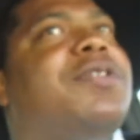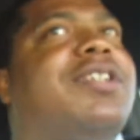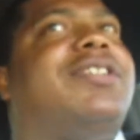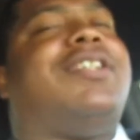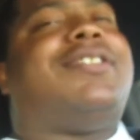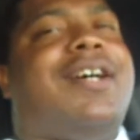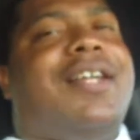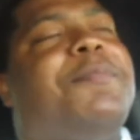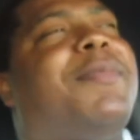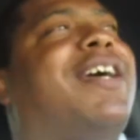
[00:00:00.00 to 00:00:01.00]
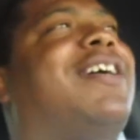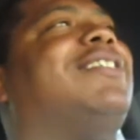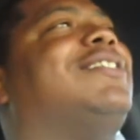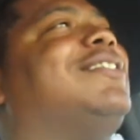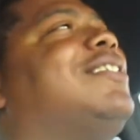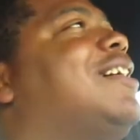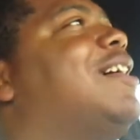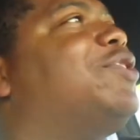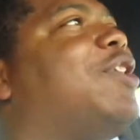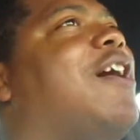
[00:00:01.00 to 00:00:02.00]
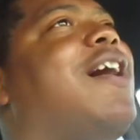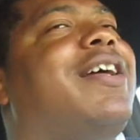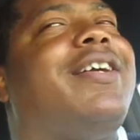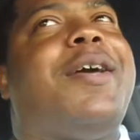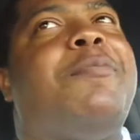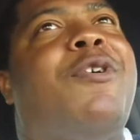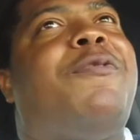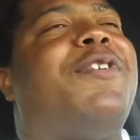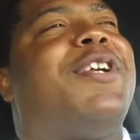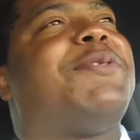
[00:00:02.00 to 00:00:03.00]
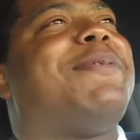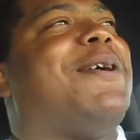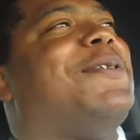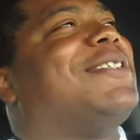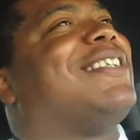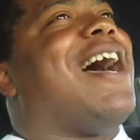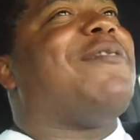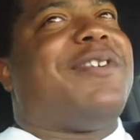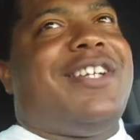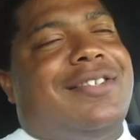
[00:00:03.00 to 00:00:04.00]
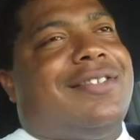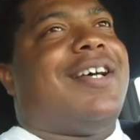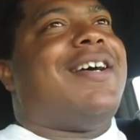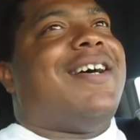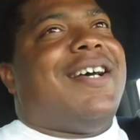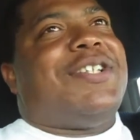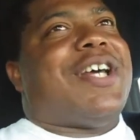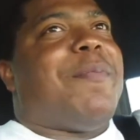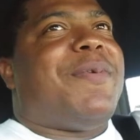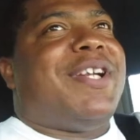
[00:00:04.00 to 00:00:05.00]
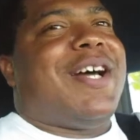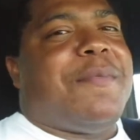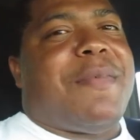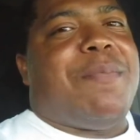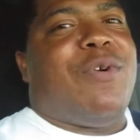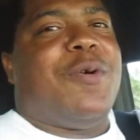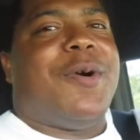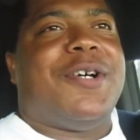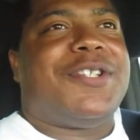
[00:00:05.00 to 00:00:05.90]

with the detailing, man. Sorry I didn't get more footage, man. He's laughing and chopping it up. My boy Will,